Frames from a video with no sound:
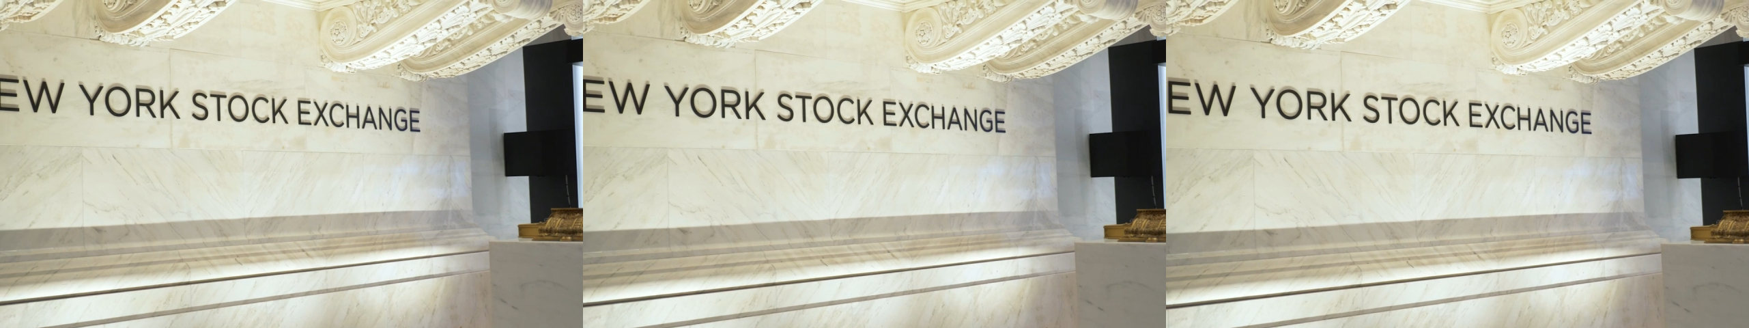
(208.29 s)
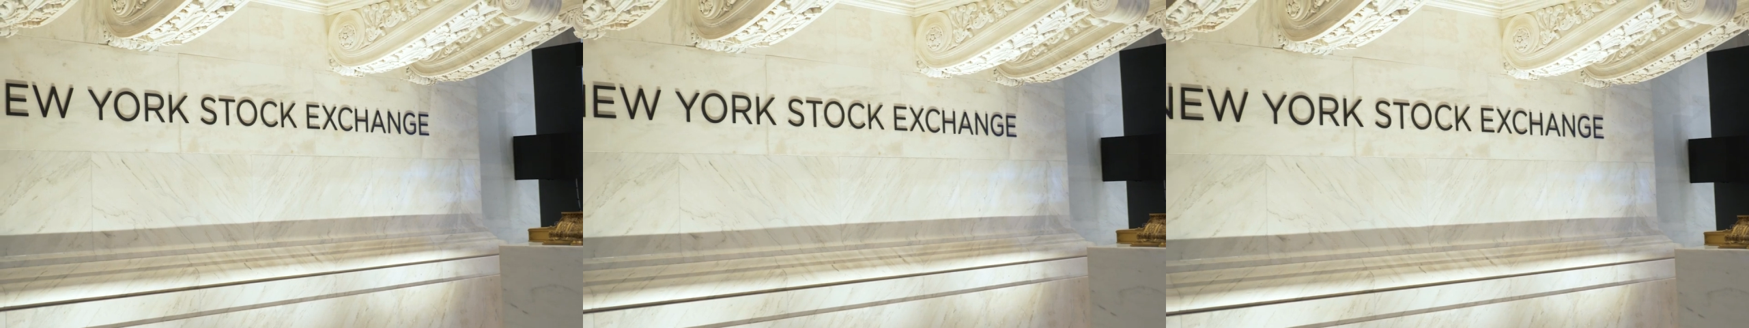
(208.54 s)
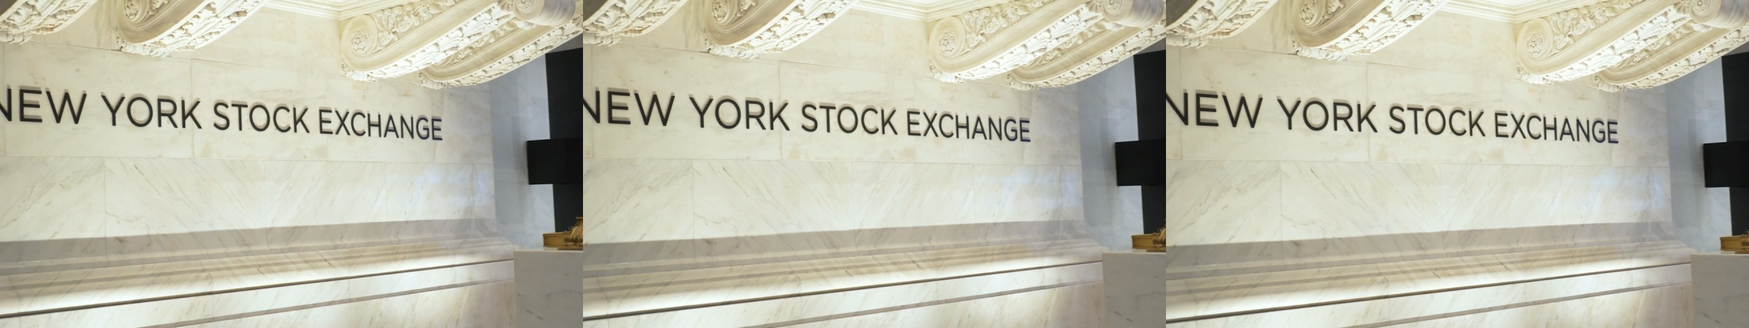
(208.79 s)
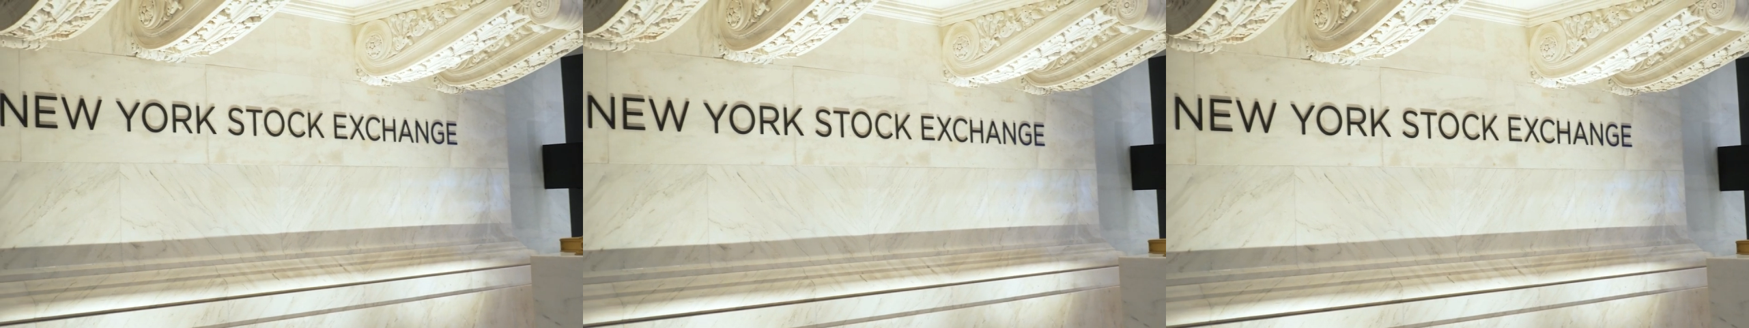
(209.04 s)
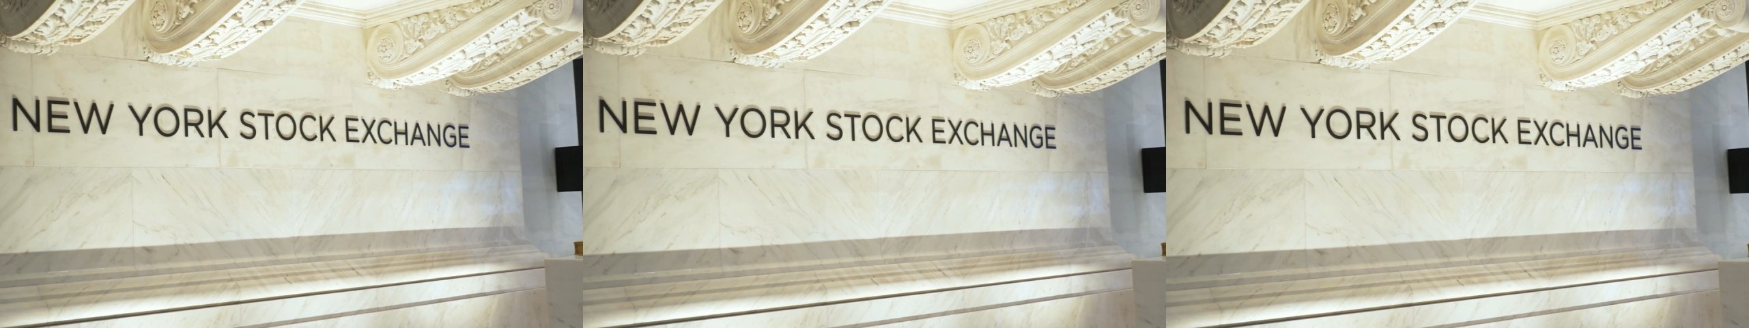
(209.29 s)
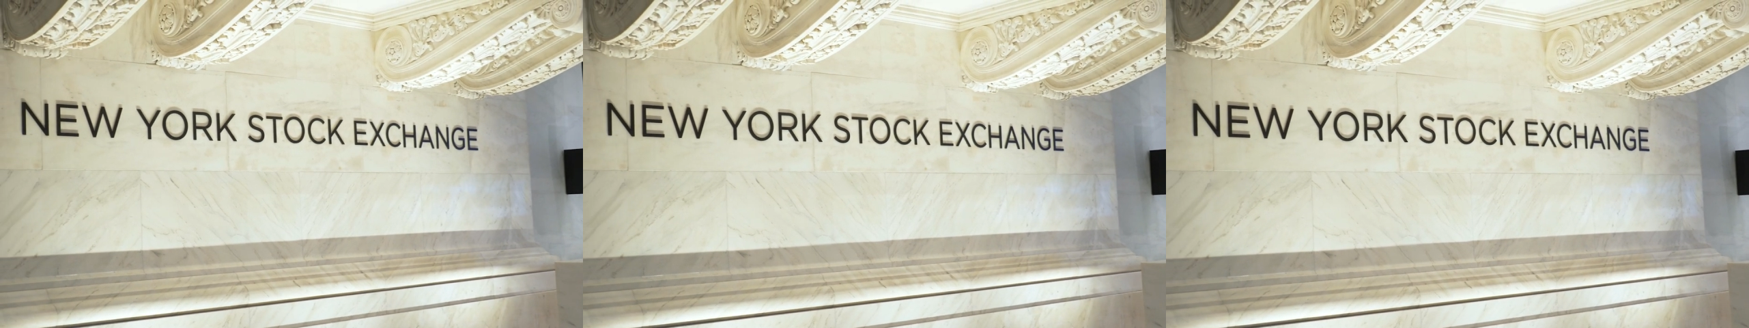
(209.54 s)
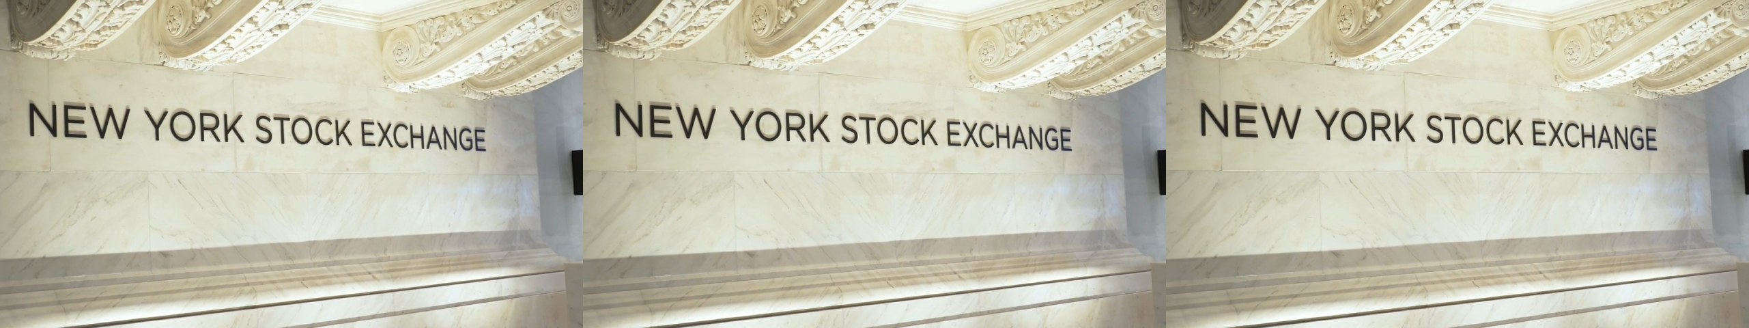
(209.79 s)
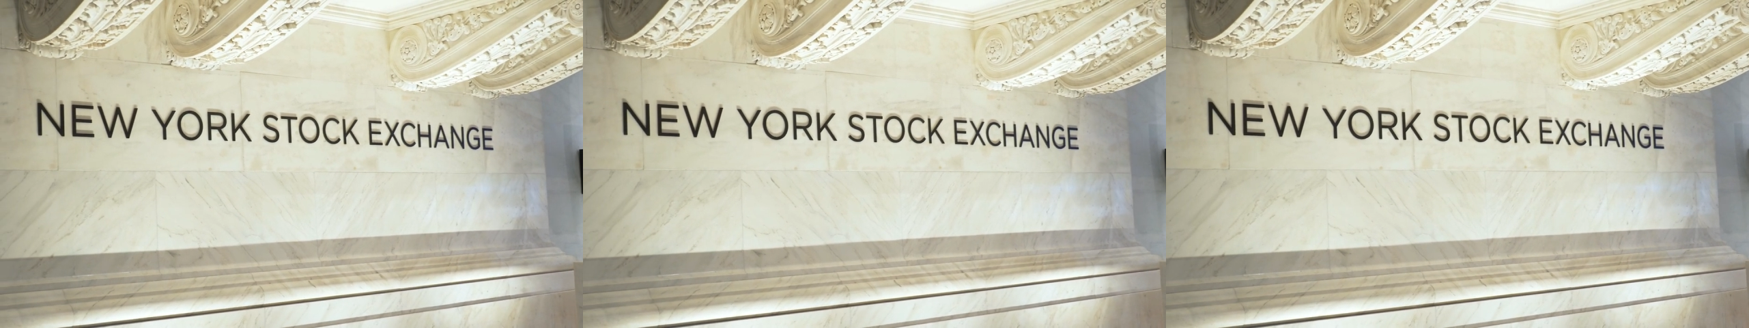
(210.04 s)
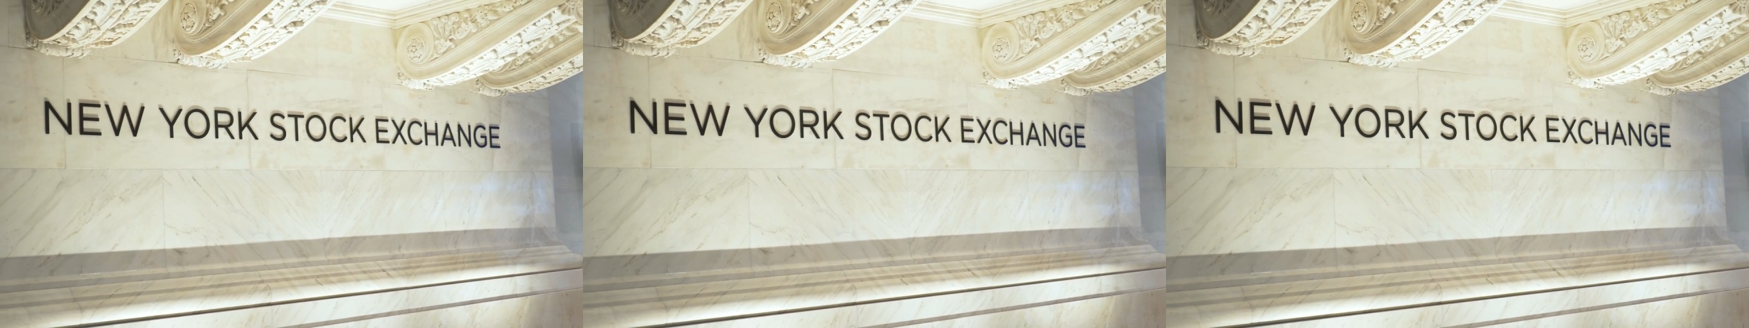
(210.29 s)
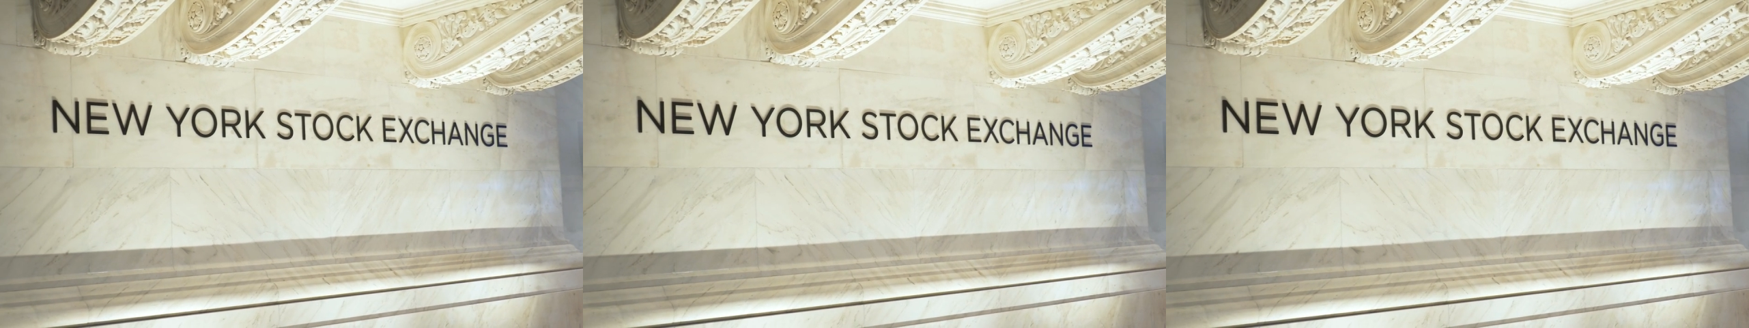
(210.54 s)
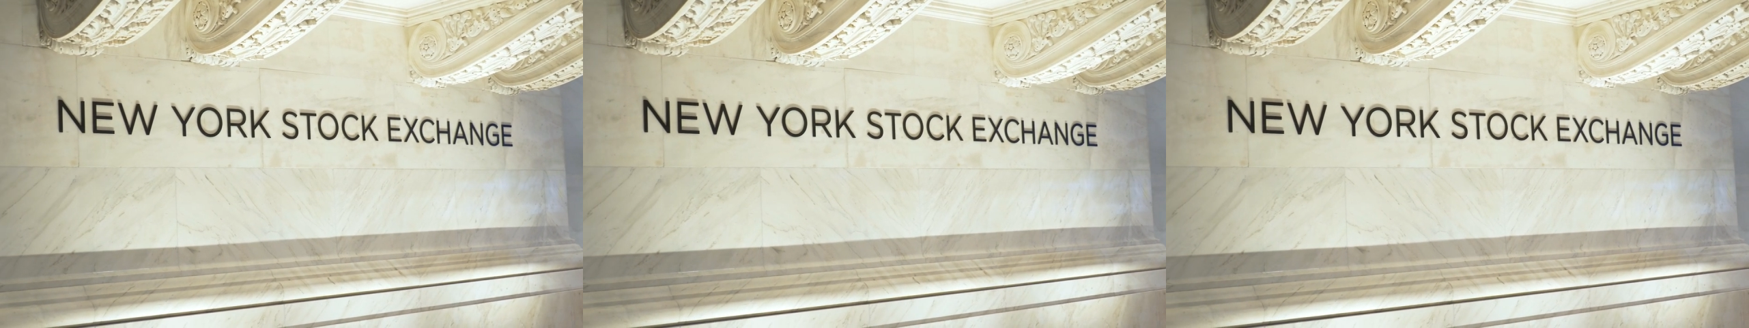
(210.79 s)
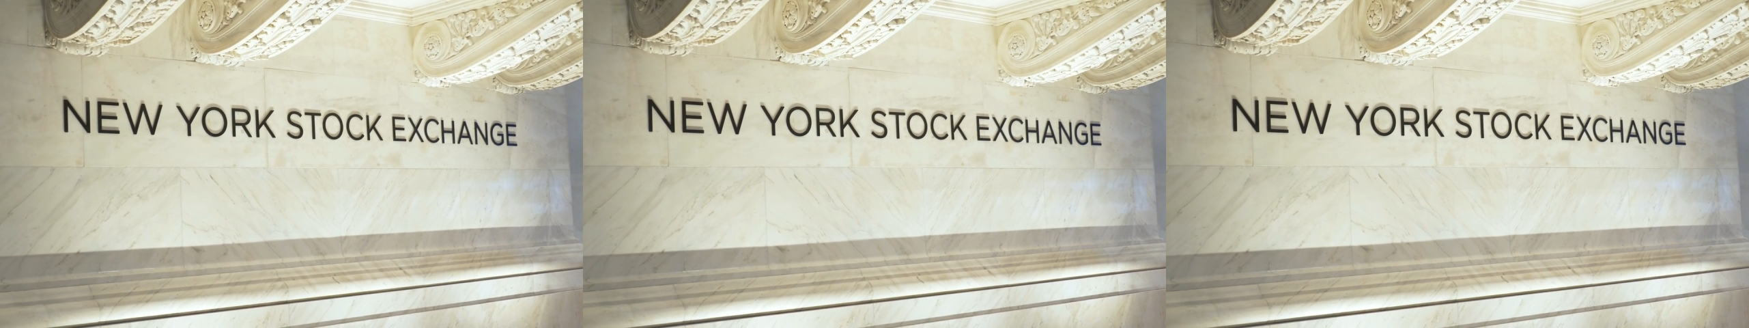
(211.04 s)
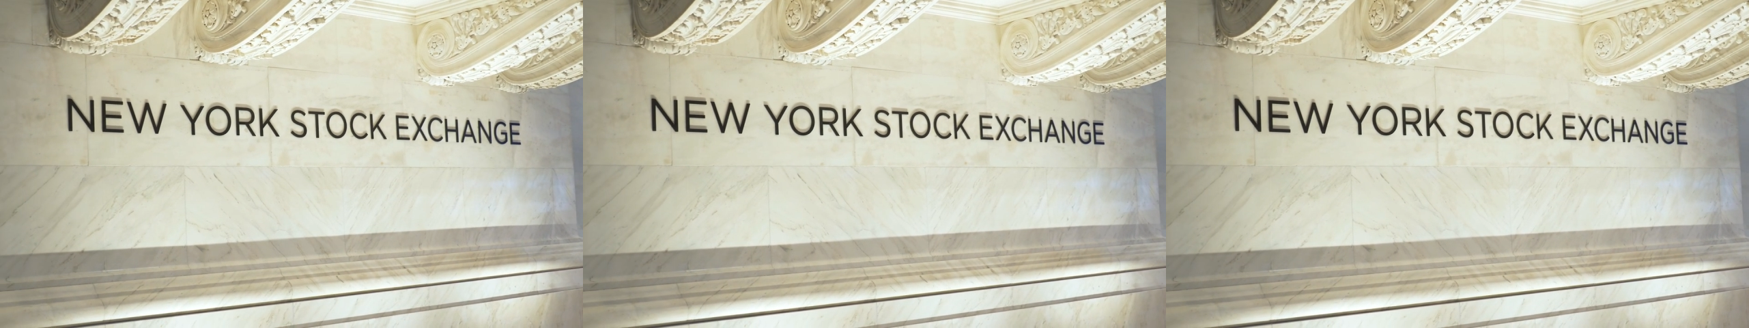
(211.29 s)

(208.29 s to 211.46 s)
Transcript: [unreadable: no face in view]